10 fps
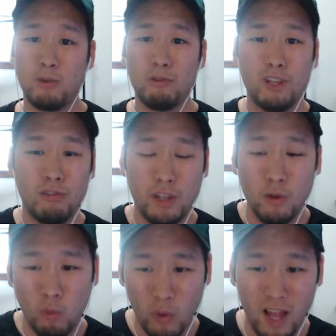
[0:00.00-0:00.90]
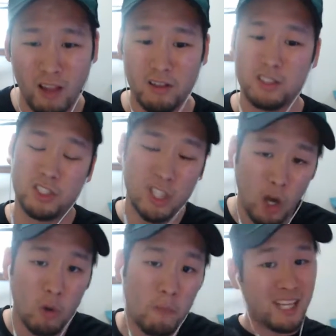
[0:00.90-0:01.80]
really, really well.
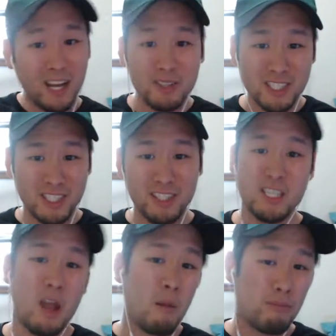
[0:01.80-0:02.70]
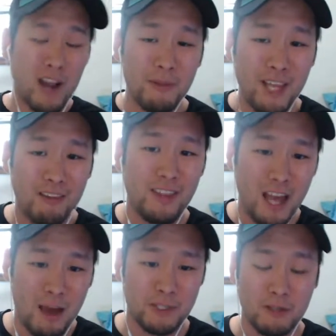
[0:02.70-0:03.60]
So docuseries, probably out of the
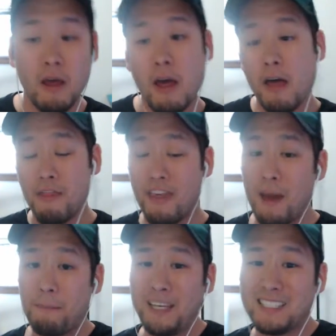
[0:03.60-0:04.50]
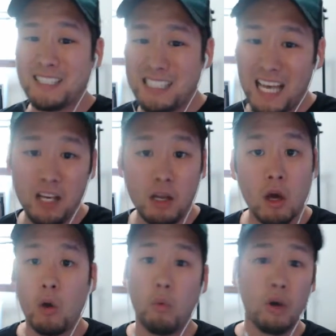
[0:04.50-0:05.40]
option. That being said,
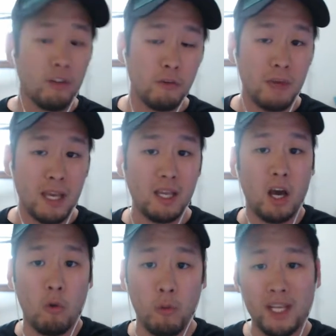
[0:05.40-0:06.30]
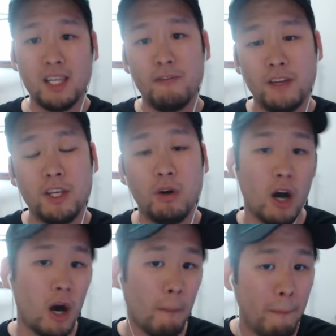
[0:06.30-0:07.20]
what if you made a weekly video
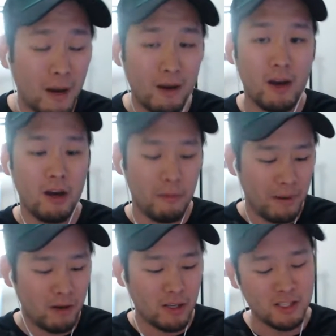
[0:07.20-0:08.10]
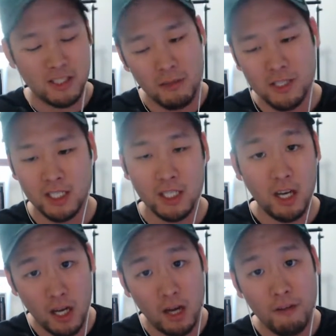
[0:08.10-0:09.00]
about a subject
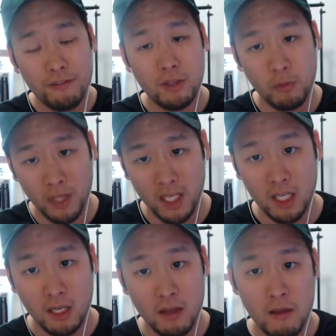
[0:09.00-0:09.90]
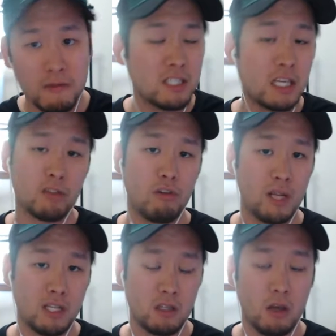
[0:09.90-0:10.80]
of the week that's like 3
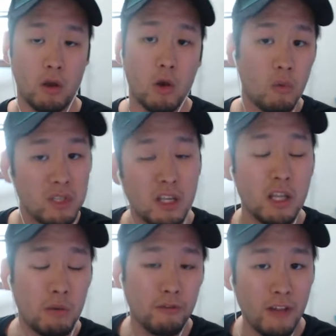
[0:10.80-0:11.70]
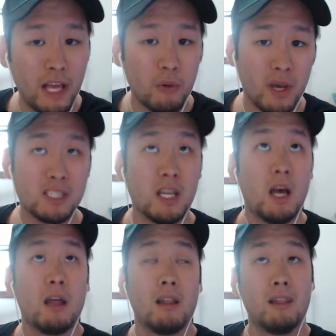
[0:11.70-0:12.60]
minutes long? We saw that with FlyQuest
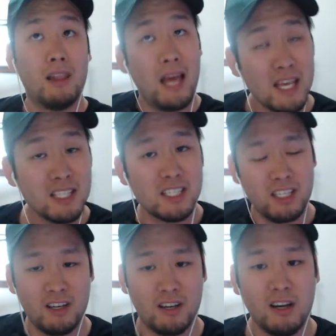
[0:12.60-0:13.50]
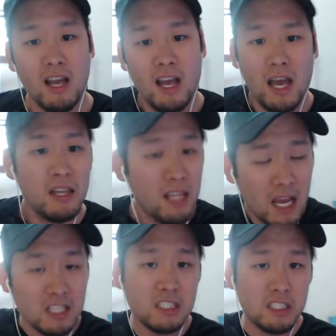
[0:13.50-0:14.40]
last year, and it
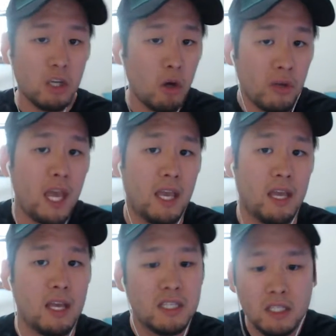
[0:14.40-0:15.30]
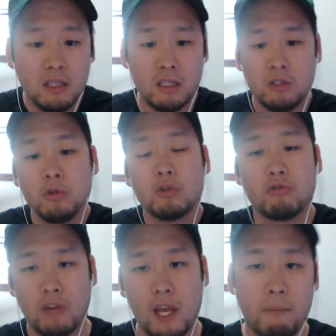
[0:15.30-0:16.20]
actually did okay. It didn't do
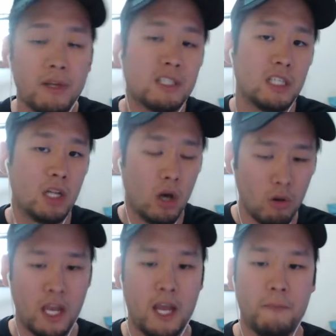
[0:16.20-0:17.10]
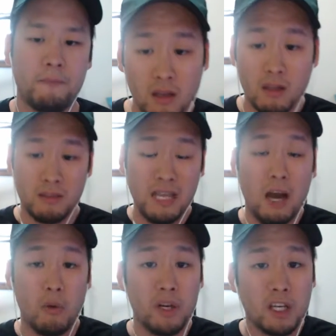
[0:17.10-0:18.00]
great, but it did okay. Now,
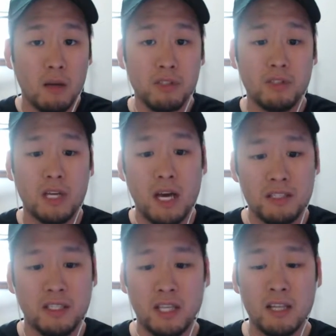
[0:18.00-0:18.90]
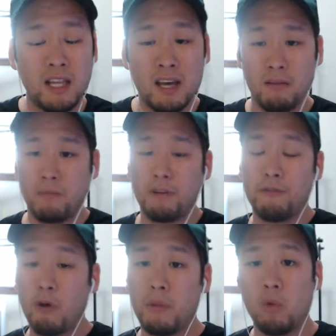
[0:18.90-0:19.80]
when it comes to content and not
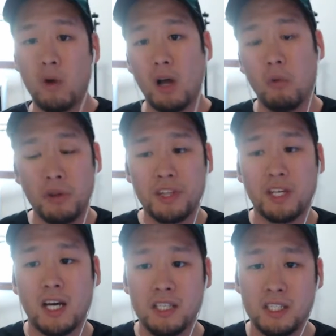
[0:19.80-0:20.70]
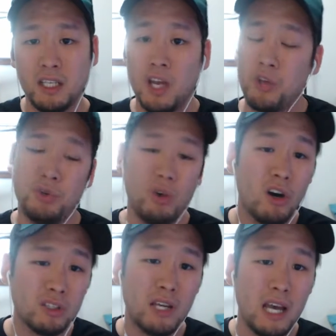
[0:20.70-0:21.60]
performing well with the content, you
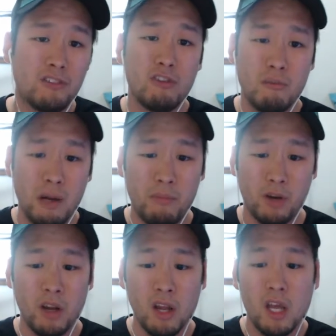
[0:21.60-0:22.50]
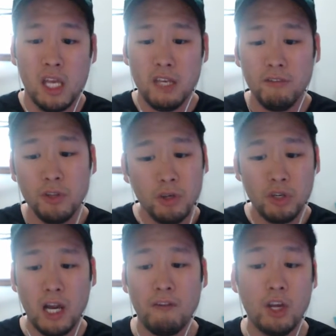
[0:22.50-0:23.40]
also have to remember, even though you're
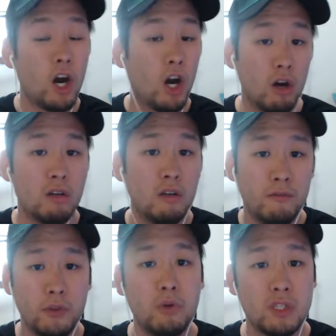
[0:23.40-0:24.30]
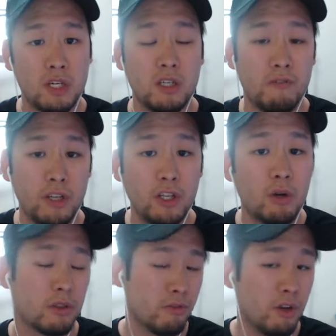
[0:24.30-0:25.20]
having 100 views on your video
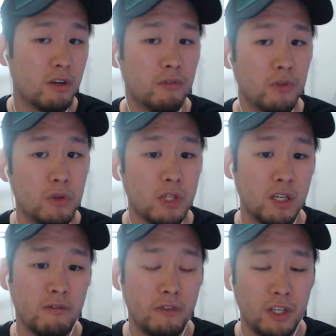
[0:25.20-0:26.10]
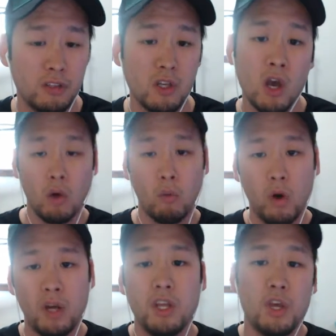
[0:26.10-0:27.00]
or 300 views on your videos,
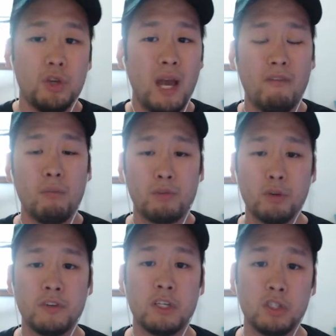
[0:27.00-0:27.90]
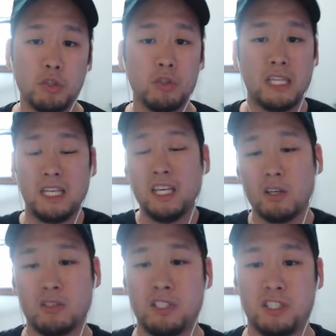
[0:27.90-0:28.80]
one, you haven't proven to the
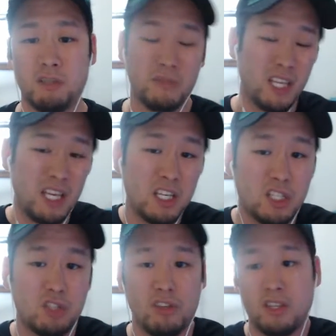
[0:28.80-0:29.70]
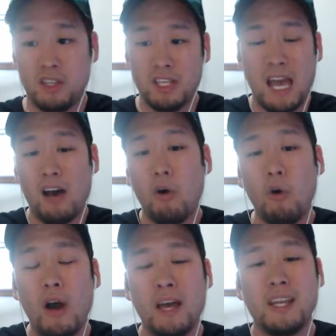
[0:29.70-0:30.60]
ecosystem, the industry, the
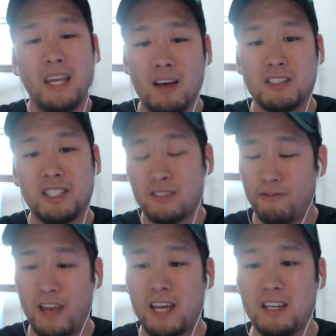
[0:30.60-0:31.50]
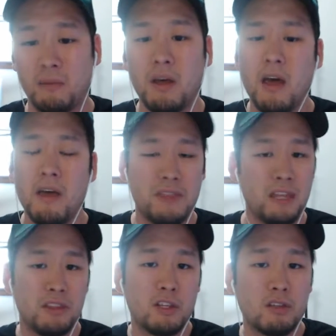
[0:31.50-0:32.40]
whole NALCS fandom
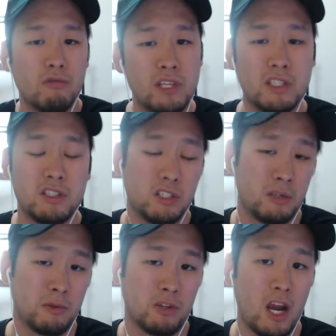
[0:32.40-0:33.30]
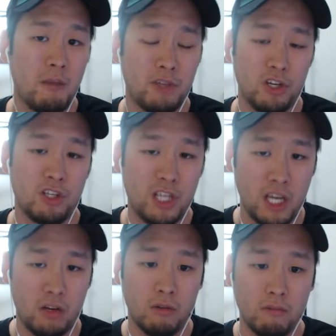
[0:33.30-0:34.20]
that there's a reason to subscribe to your
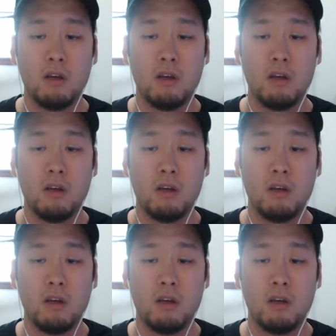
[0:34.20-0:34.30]
channel.